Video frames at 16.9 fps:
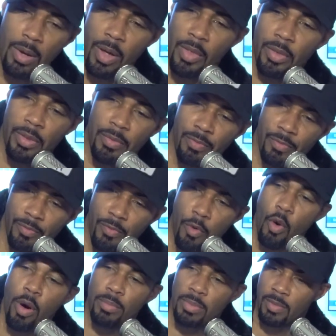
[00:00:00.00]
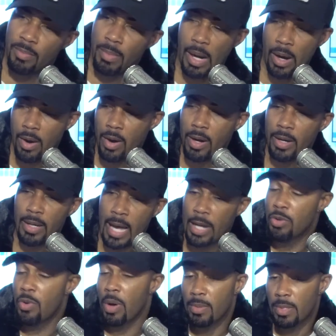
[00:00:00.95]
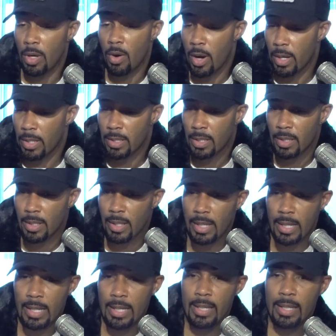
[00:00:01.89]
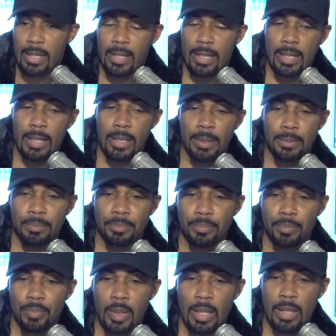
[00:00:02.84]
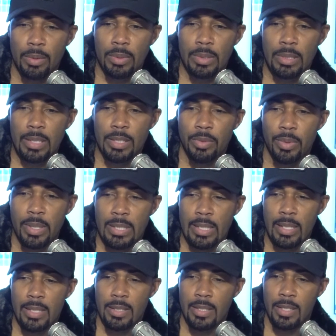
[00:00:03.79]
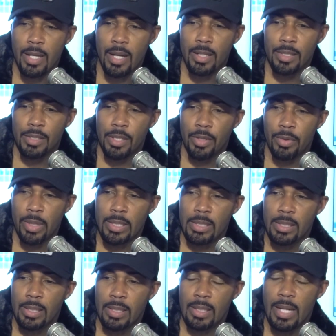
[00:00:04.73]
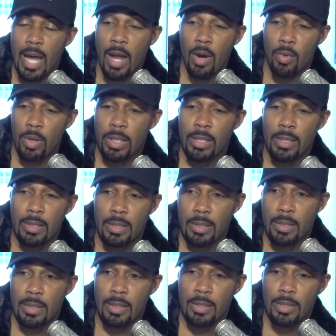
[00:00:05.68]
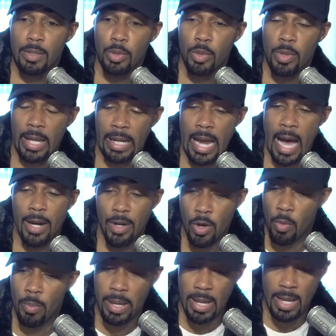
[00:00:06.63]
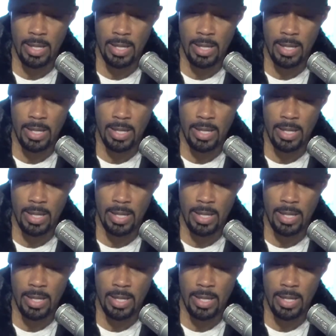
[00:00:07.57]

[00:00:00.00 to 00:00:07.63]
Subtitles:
other forms of my art. I knew I was an artist, and it was interesting because the younger generation, not only do they not know me